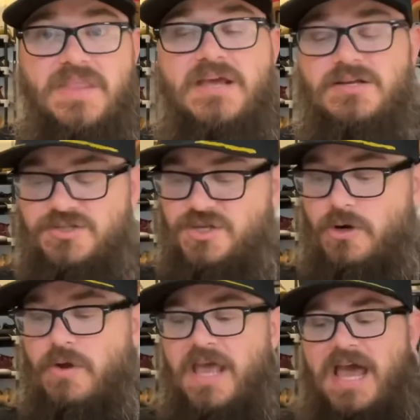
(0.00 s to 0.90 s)

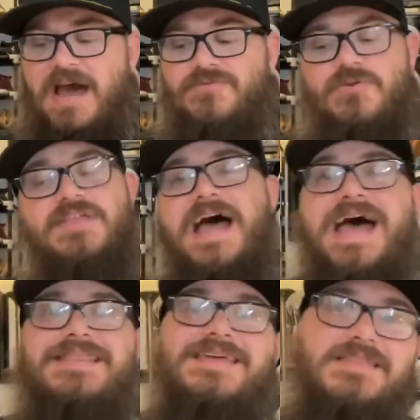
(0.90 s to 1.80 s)
So after
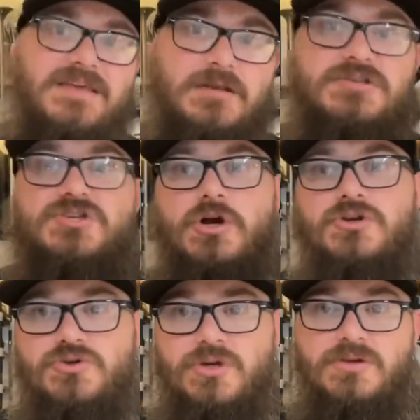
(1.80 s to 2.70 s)
that, they then start
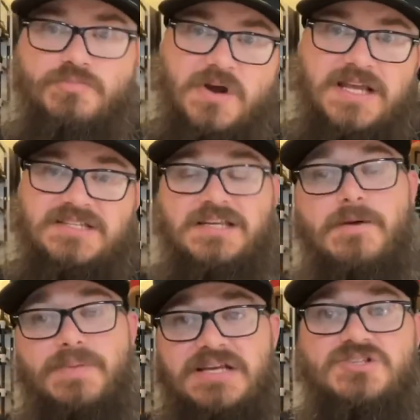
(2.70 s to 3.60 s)
doing the pricing. Now,
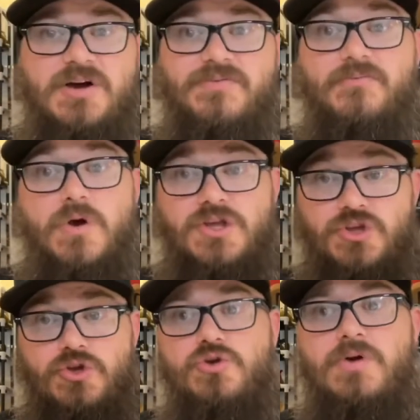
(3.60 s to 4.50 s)
based off of what
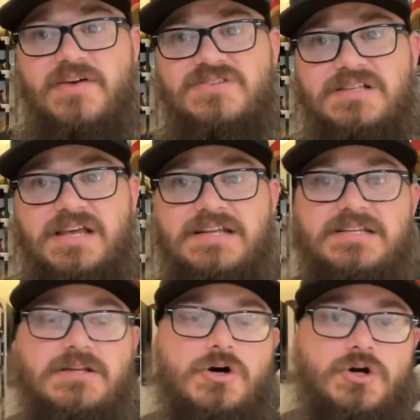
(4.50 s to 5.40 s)
you have
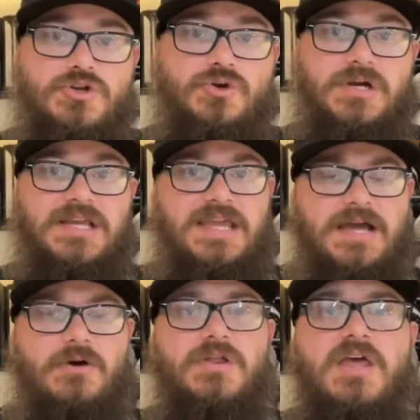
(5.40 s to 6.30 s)
selected on your
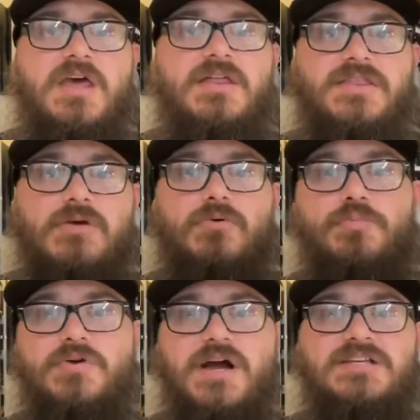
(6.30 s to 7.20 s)
account, they will
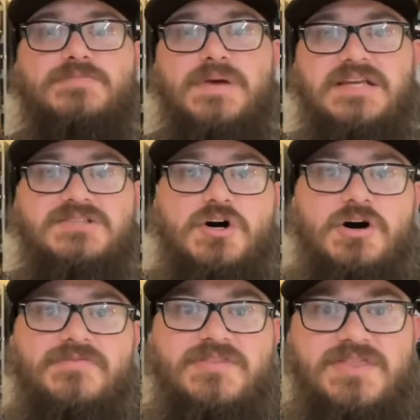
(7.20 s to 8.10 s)
price based
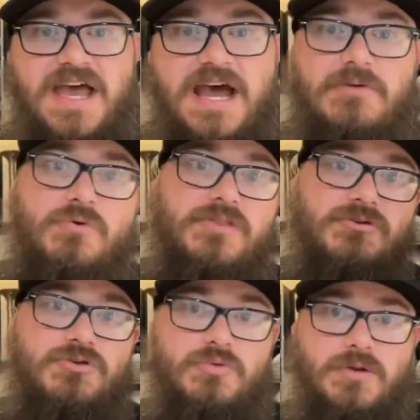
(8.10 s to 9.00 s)
off that, whether
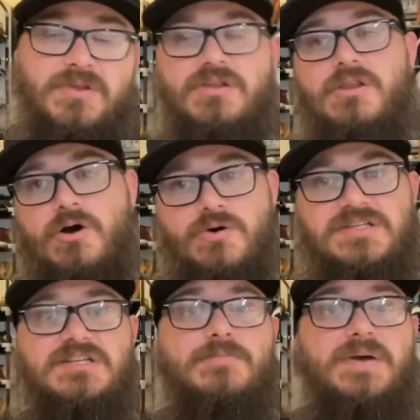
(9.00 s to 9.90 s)
you want to be the
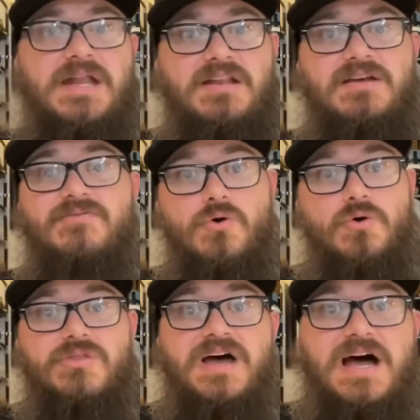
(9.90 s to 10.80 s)
lowest, competitive,
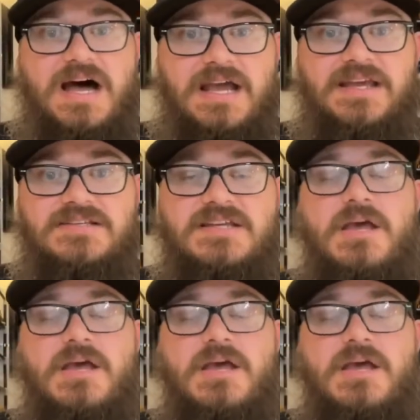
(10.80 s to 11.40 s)
or the highest,